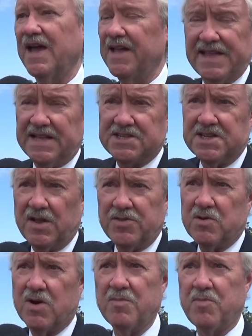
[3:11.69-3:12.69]
And that's done
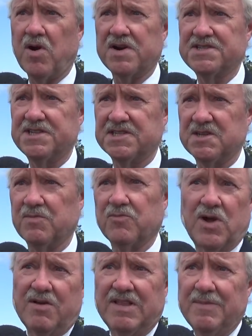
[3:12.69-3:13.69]
through our park system.
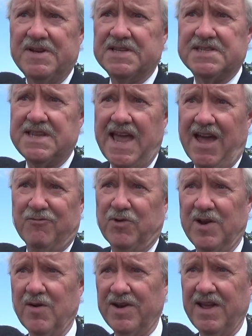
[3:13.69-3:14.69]
We have limited staff.
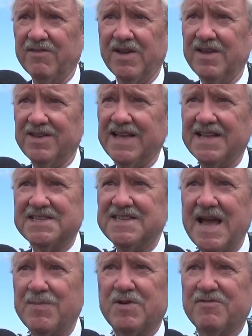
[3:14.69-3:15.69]
You can't
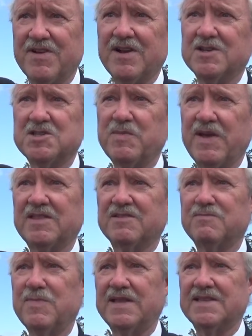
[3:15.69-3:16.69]
snap your fingers and make
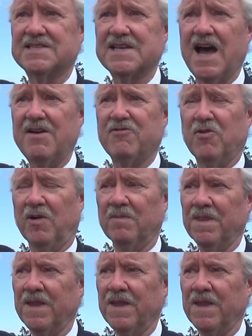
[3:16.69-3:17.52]
the sky fall.